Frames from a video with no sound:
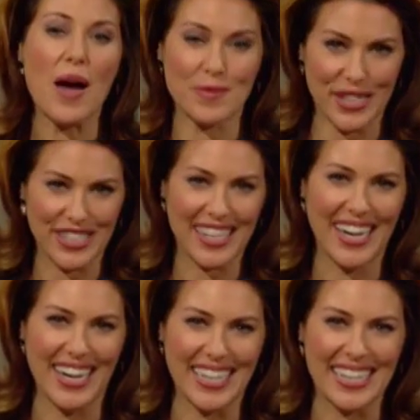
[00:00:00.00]
I'm Darla
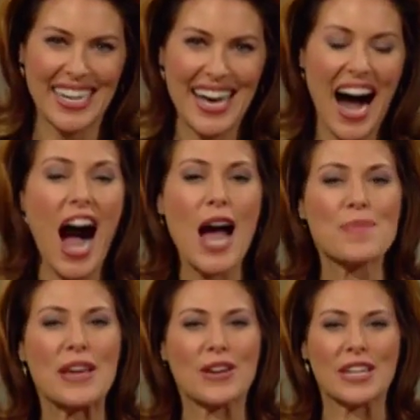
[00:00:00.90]
Hahn.
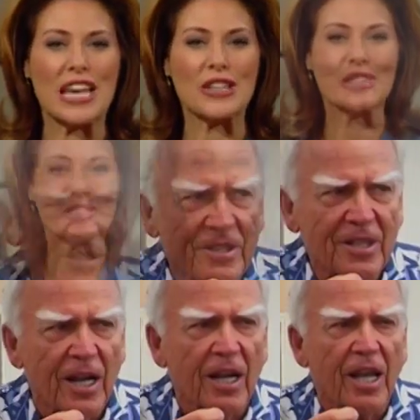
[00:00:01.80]
I'm here to introduce
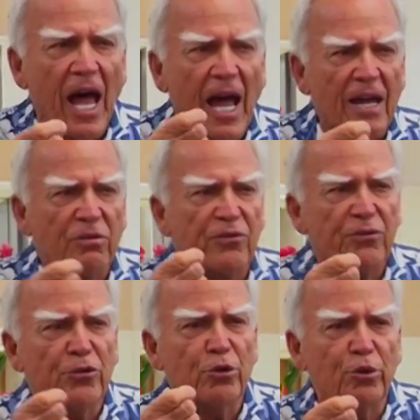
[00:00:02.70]
you to a
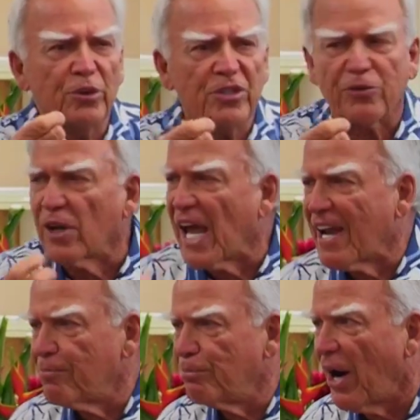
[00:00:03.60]
national
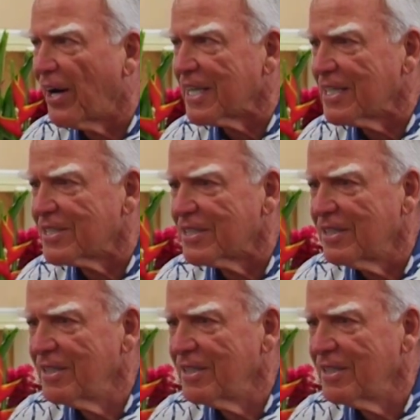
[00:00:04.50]
icon, a man